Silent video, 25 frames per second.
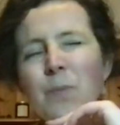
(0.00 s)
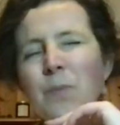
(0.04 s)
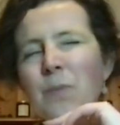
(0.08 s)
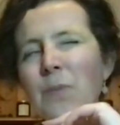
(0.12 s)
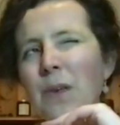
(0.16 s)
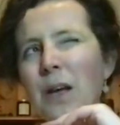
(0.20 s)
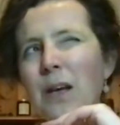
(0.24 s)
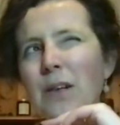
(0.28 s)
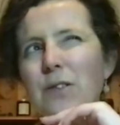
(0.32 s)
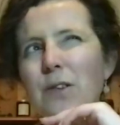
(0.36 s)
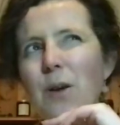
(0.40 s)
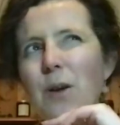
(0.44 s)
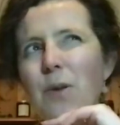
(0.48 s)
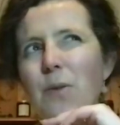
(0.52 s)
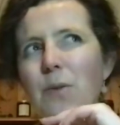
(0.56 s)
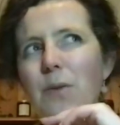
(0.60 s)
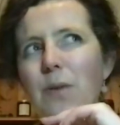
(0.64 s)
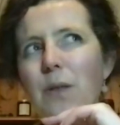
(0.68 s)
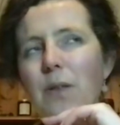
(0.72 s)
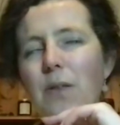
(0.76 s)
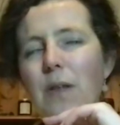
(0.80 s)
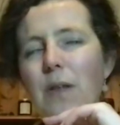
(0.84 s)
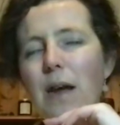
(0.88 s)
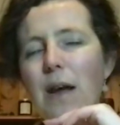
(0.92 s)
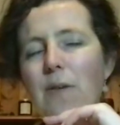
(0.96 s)
I don't
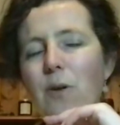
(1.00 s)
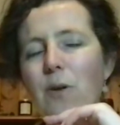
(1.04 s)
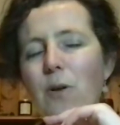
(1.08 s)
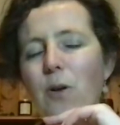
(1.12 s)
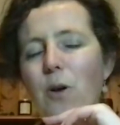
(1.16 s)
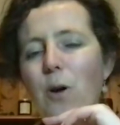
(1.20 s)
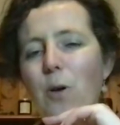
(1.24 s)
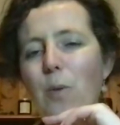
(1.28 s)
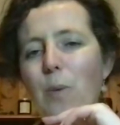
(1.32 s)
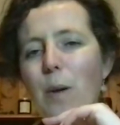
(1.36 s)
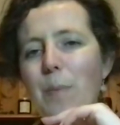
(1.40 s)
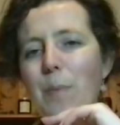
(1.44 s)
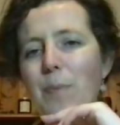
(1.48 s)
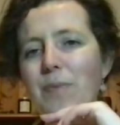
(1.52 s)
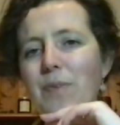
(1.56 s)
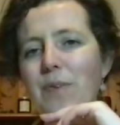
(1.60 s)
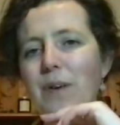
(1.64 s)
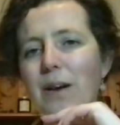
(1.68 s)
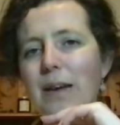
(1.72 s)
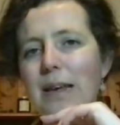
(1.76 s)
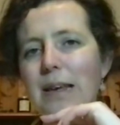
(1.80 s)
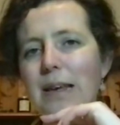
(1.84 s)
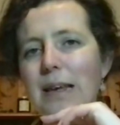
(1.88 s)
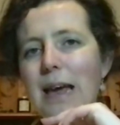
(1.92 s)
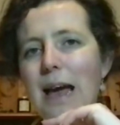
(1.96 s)
think they're on our
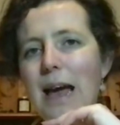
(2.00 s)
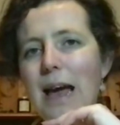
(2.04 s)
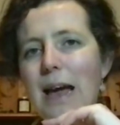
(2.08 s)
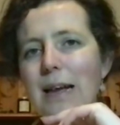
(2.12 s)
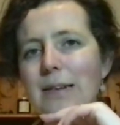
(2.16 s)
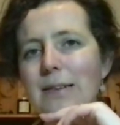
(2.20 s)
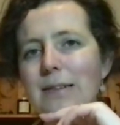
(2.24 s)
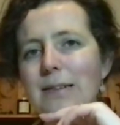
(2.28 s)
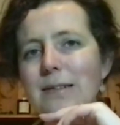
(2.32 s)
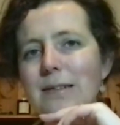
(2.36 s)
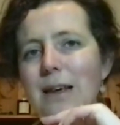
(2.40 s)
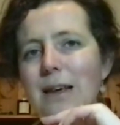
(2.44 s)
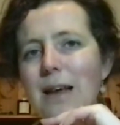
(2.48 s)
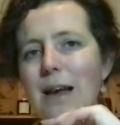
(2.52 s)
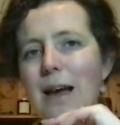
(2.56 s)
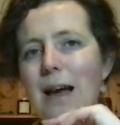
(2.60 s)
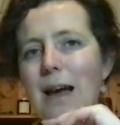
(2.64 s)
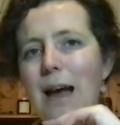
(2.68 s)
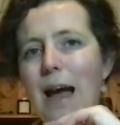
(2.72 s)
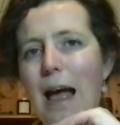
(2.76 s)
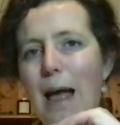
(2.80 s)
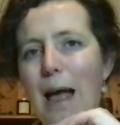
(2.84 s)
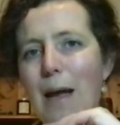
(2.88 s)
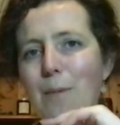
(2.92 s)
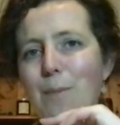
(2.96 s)
website yet,
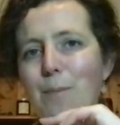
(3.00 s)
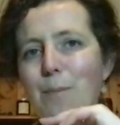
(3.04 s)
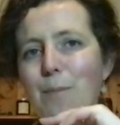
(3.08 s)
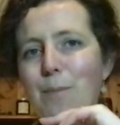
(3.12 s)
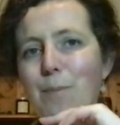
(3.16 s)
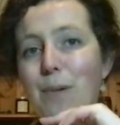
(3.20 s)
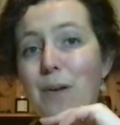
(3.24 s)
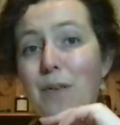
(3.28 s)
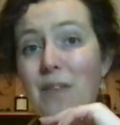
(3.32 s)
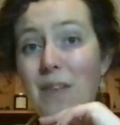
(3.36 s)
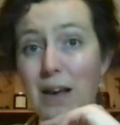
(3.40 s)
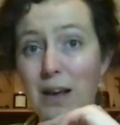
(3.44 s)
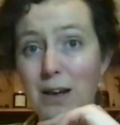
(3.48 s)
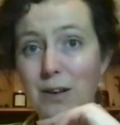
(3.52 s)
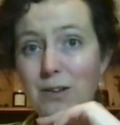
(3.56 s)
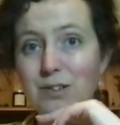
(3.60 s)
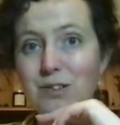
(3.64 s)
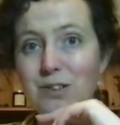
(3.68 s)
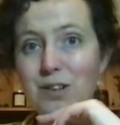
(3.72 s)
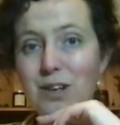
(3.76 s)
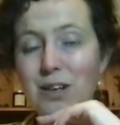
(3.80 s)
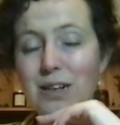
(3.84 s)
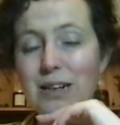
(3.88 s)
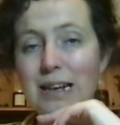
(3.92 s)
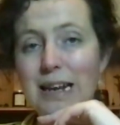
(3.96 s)
but they are
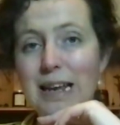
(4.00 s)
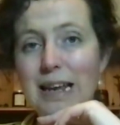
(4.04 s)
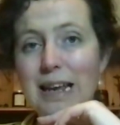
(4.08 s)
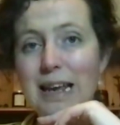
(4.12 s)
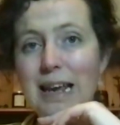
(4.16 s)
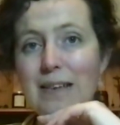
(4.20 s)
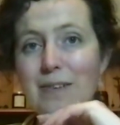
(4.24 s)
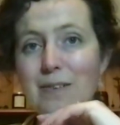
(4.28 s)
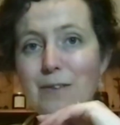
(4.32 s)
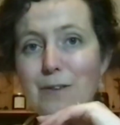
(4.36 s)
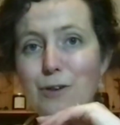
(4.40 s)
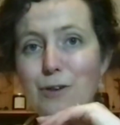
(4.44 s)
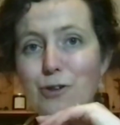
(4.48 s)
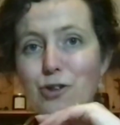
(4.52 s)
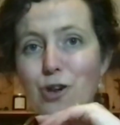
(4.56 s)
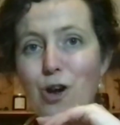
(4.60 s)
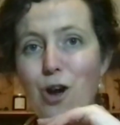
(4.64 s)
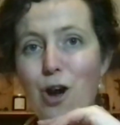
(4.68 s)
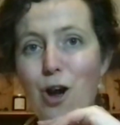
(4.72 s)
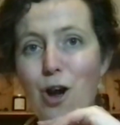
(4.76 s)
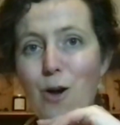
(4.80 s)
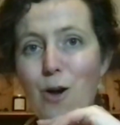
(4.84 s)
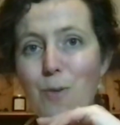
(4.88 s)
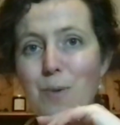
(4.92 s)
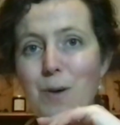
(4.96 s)
certainly in the
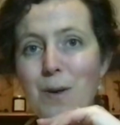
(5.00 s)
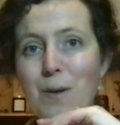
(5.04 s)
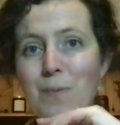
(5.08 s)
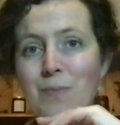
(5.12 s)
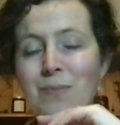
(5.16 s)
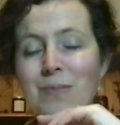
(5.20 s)
shop.